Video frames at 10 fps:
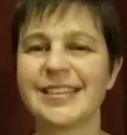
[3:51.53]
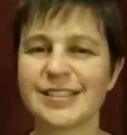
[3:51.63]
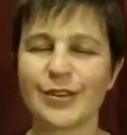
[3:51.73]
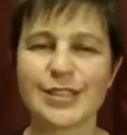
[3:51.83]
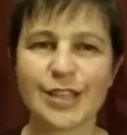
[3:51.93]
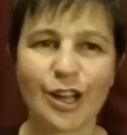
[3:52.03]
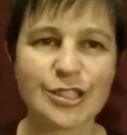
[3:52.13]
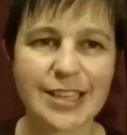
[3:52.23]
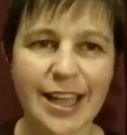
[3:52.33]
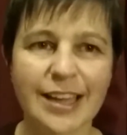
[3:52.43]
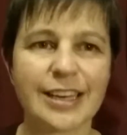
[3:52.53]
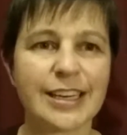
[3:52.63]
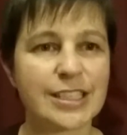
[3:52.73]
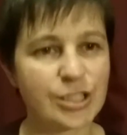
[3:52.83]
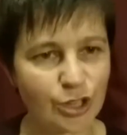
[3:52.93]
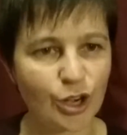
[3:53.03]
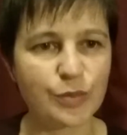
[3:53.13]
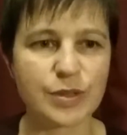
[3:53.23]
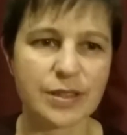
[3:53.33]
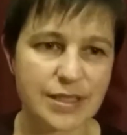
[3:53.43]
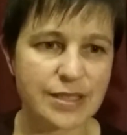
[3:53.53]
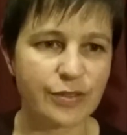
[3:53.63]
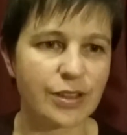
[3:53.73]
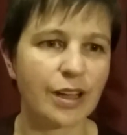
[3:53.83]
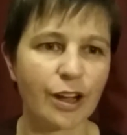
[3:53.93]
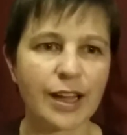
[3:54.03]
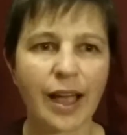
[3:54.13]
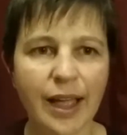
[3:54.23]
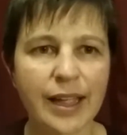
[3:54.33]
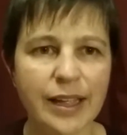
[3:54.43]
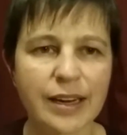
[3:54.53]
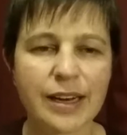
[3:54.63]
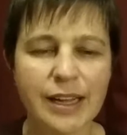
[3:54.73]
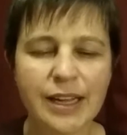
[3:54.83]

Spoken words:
So he slowed down and he stopped, and is everything okay? And